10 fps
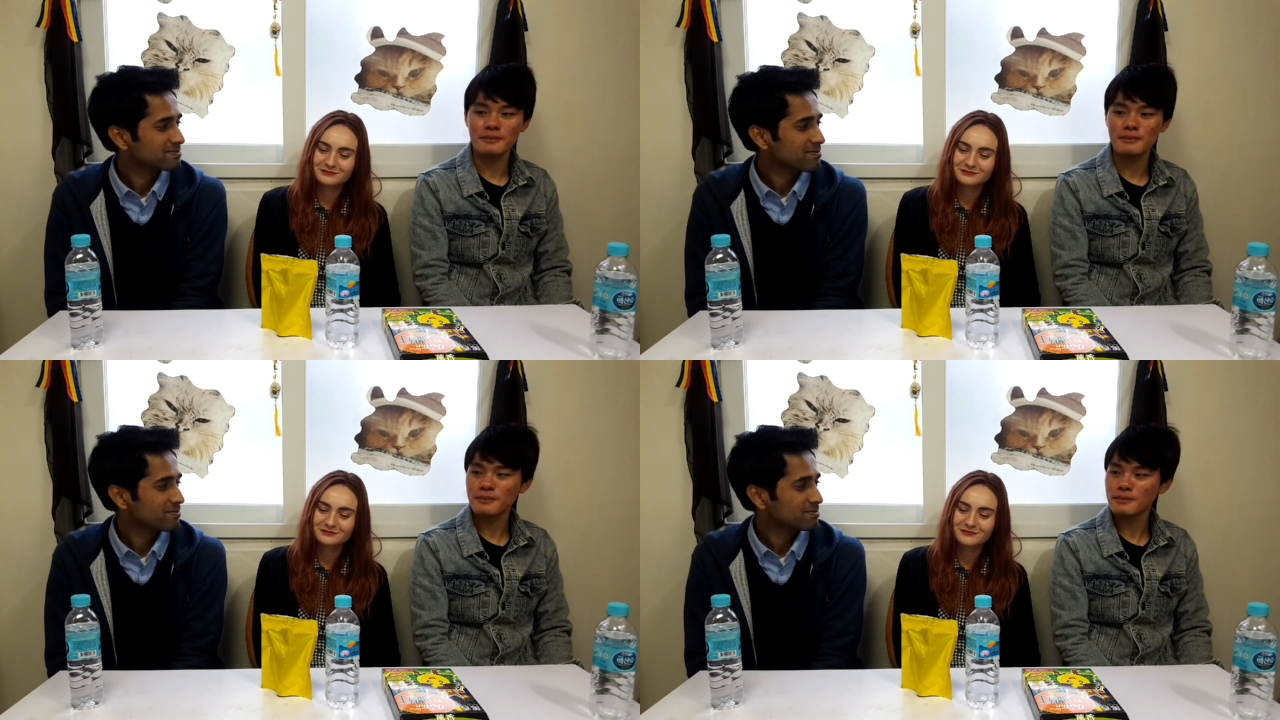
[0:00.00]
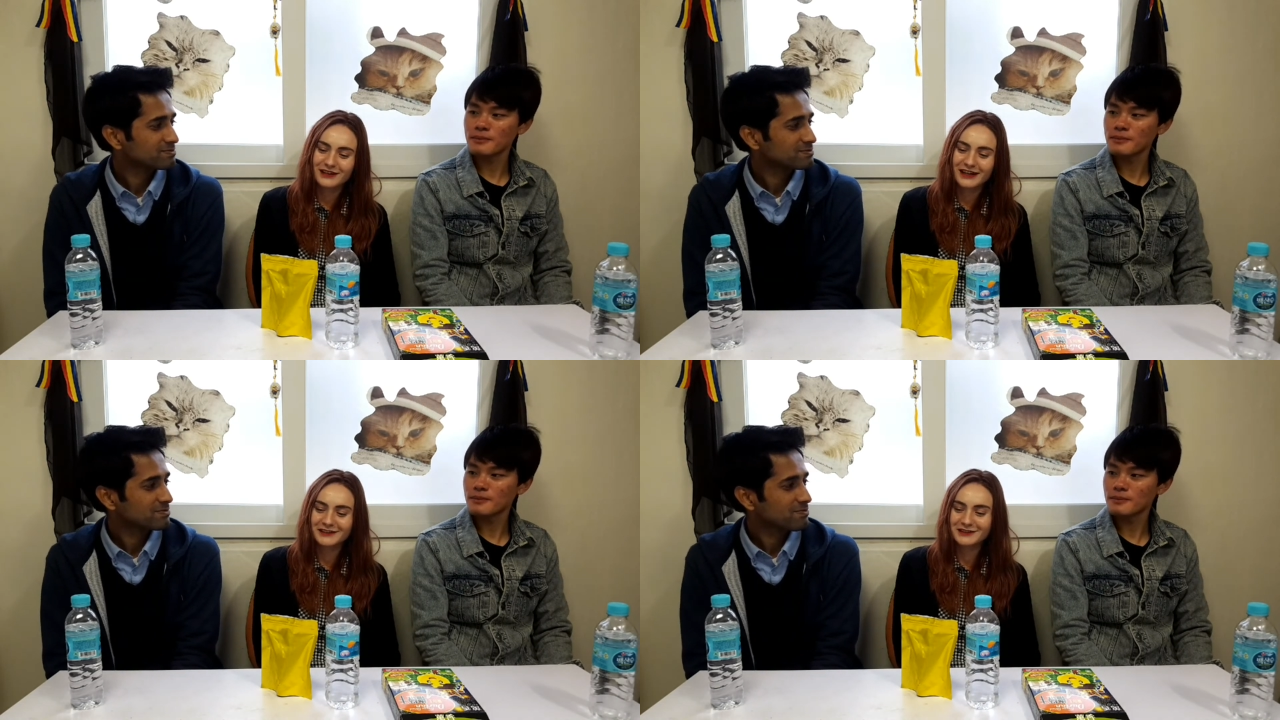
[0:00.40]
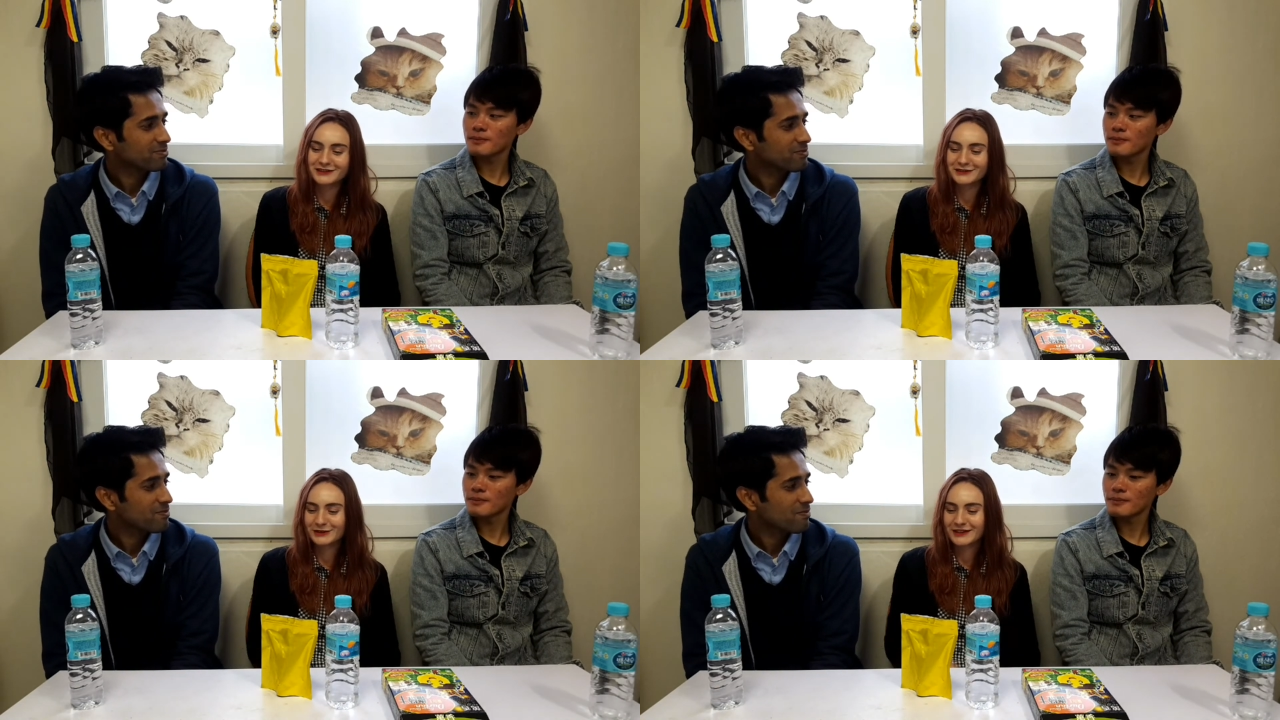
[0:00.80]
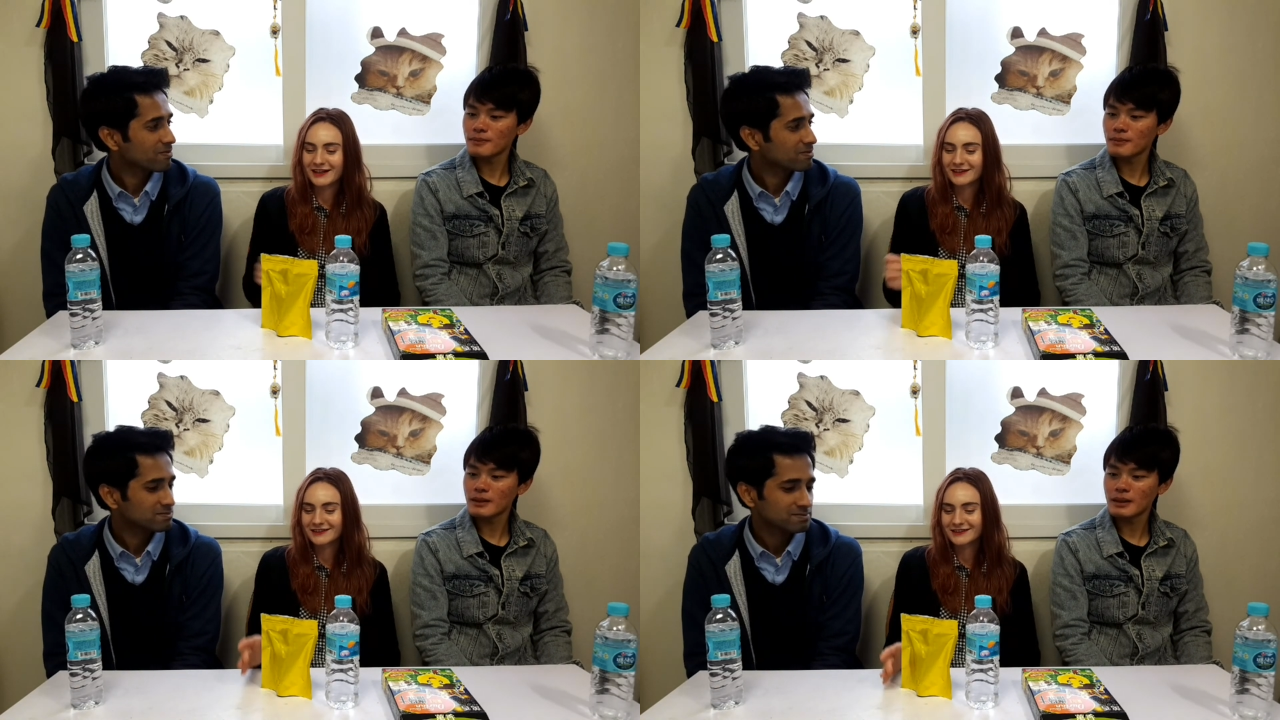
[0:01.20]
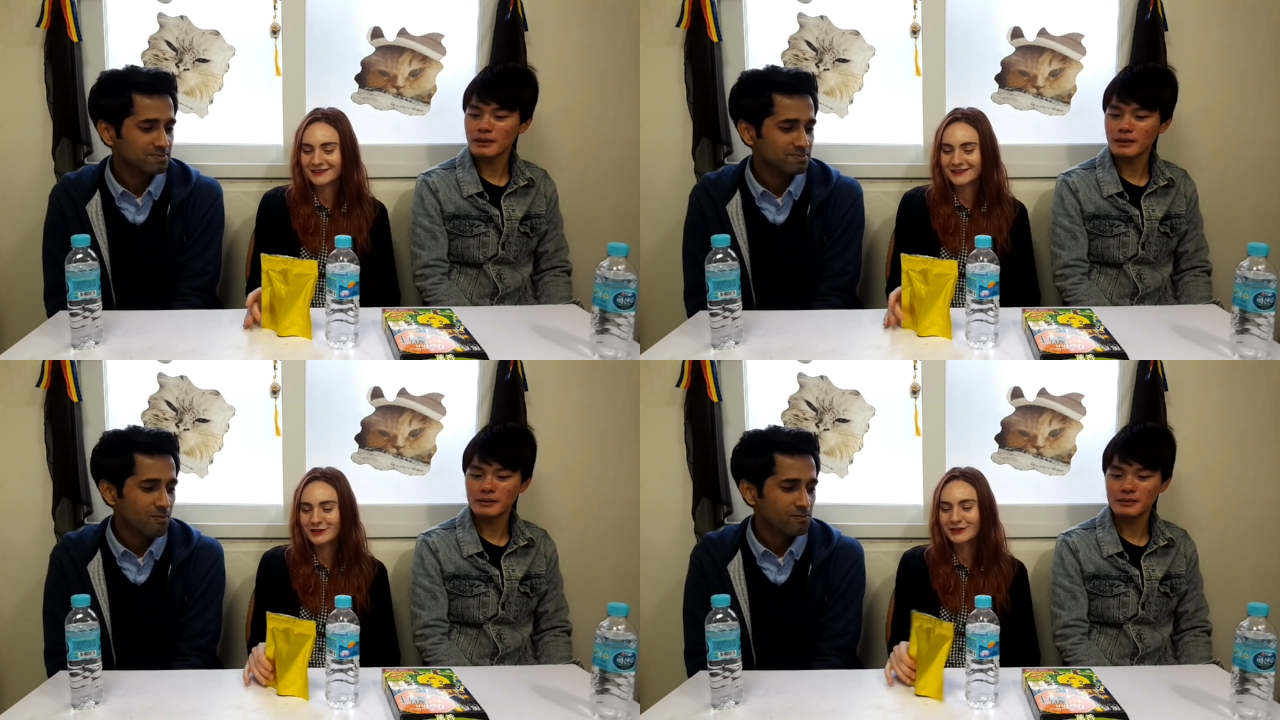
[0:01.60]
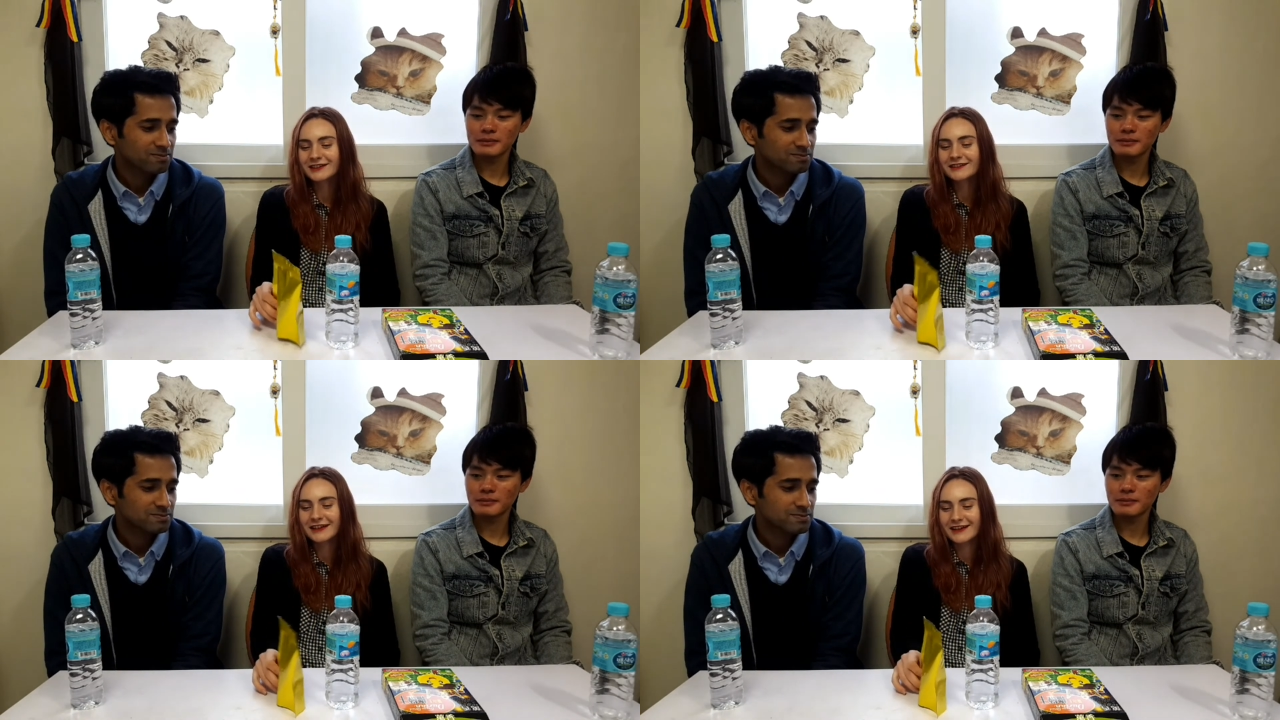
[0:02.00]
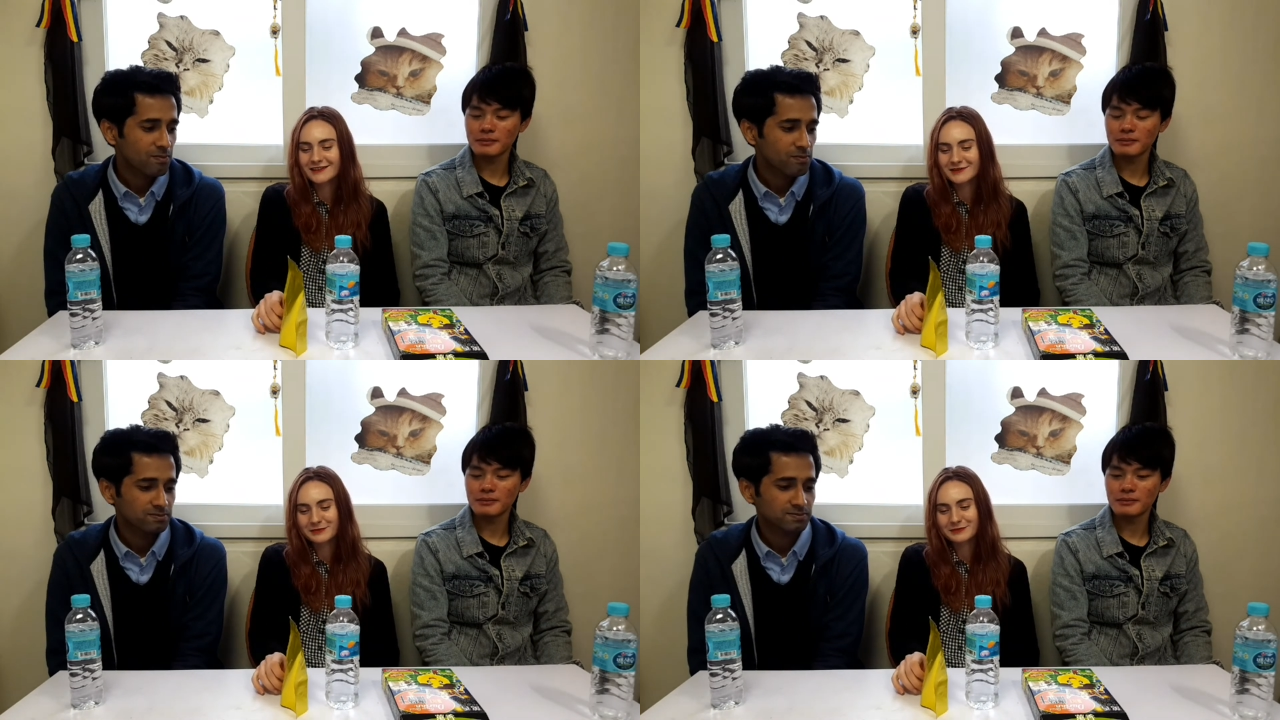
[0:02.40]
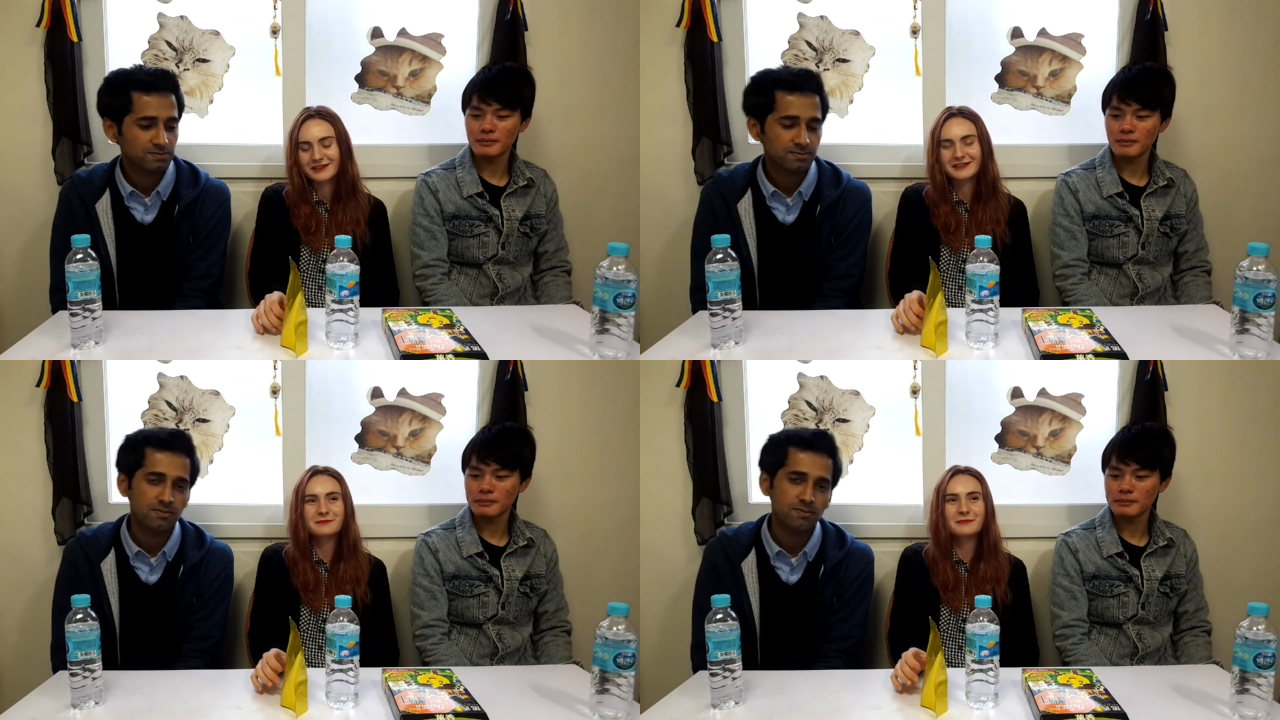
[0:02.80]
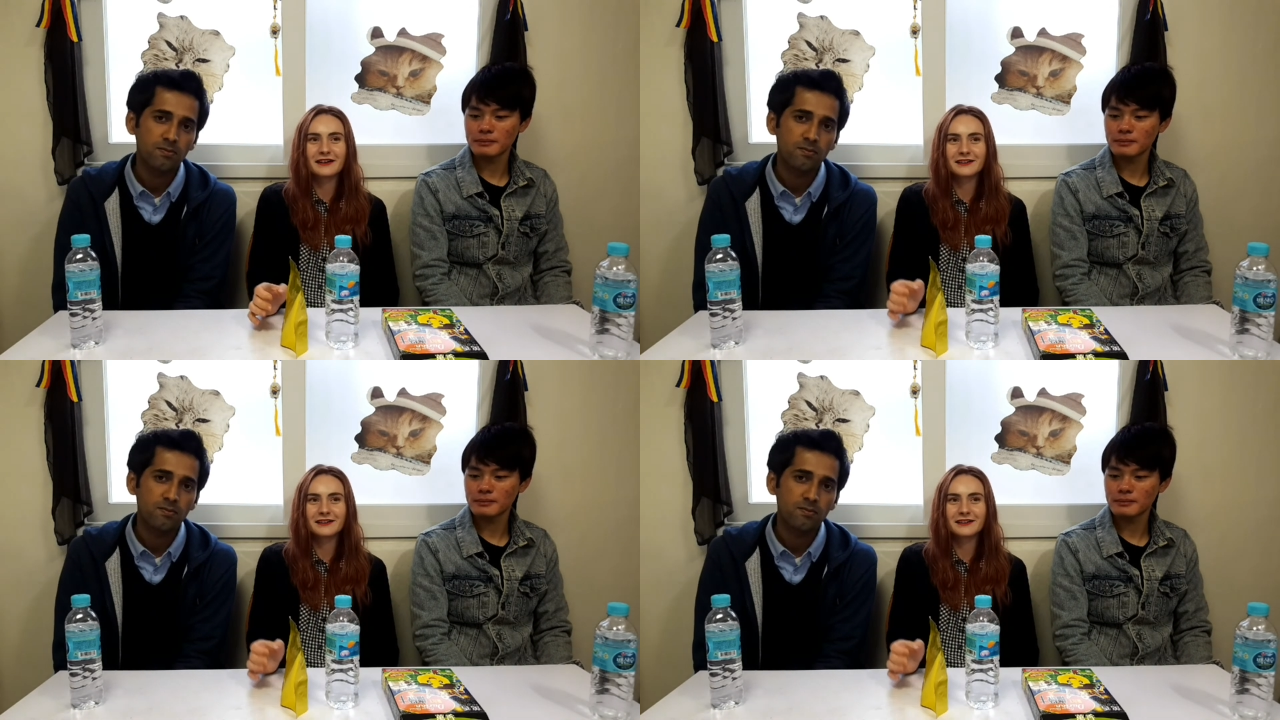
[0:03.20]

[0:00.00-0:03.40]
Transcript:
Speaker 1: I actually don't like it. It's not the taste, the smell.